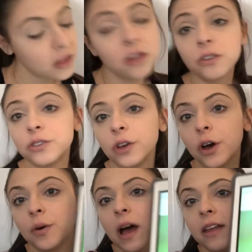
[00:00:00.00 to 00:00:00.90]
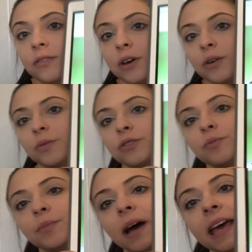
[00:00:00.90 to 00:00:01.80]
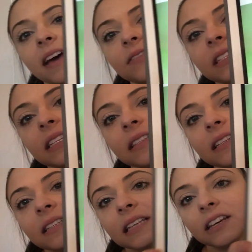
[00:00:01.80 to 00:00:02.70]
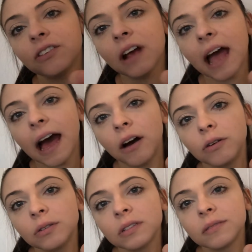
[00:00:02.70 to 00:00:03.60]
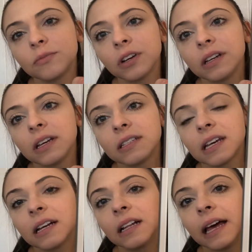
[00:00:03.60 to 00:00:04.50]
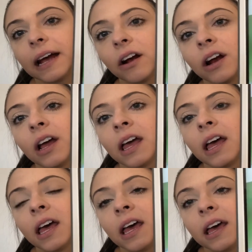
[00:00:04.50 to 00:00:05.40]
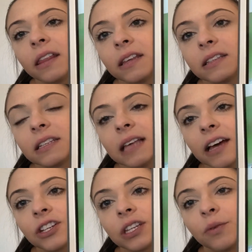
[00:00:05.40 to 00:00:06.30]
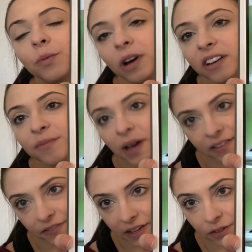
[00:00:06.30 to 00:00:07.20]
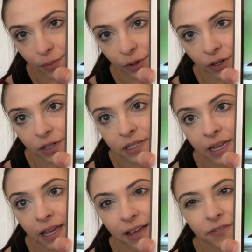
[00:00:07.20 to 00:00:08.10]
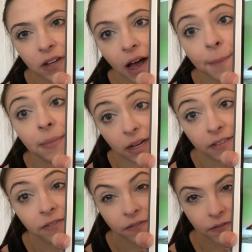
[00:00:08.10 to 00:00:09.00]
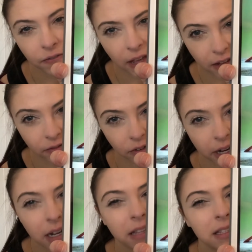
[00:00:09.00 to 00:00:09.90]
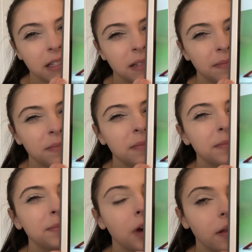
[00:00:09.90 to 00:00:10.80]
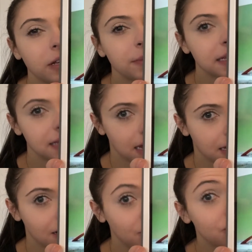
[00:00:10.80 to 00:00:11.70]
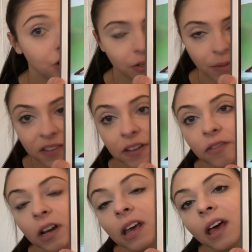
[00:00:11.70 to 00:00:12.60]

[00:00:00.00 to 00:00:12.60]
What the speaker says: So I don't know, you might have seen this at your house. Try not to get a glare. This is actually one of my favorite birds, if not my favorite. It's probably my second. I'll show you my favorite.